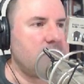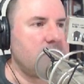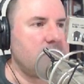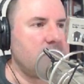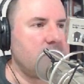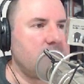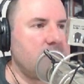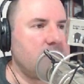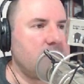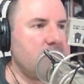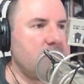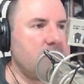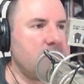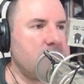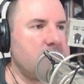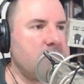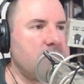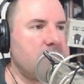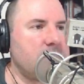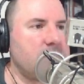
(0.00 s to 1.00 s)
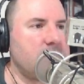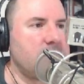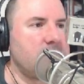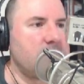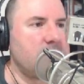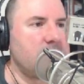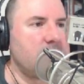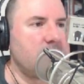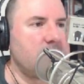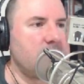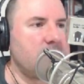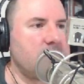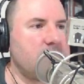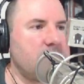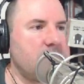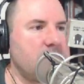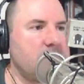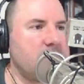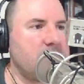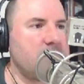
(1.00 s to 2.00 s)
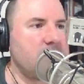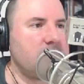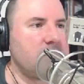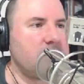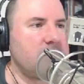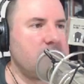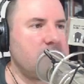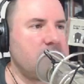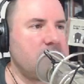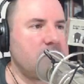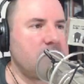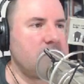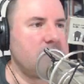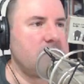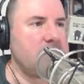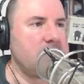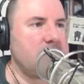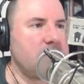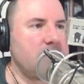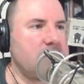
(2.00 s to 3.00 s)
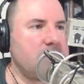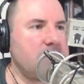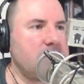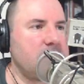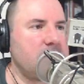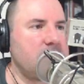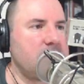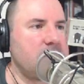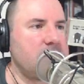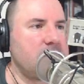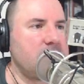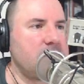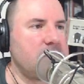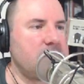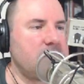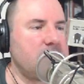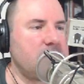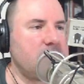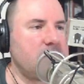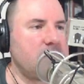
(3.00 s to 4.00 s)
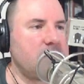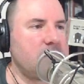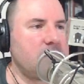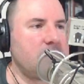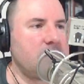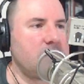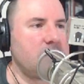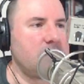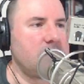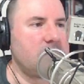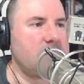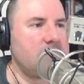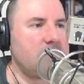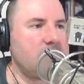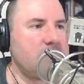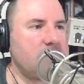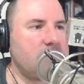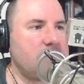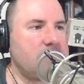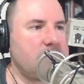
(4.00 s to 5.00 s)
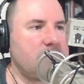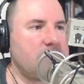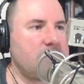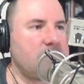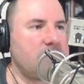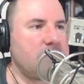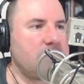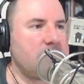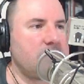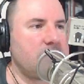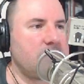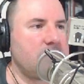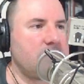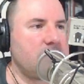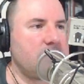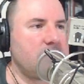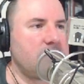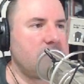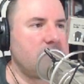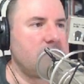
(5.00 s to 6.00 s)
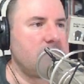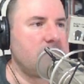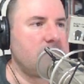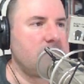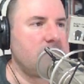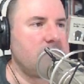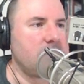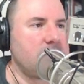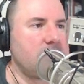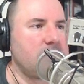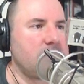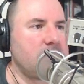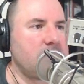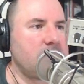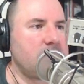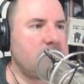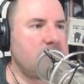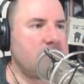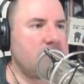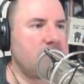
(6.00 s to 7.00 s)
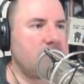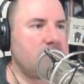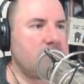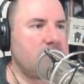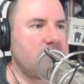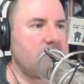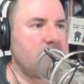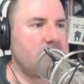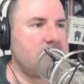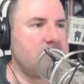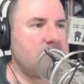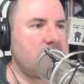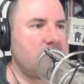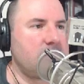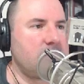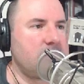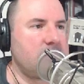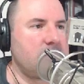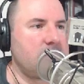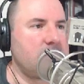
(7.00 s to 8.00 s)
The person shown says nothing.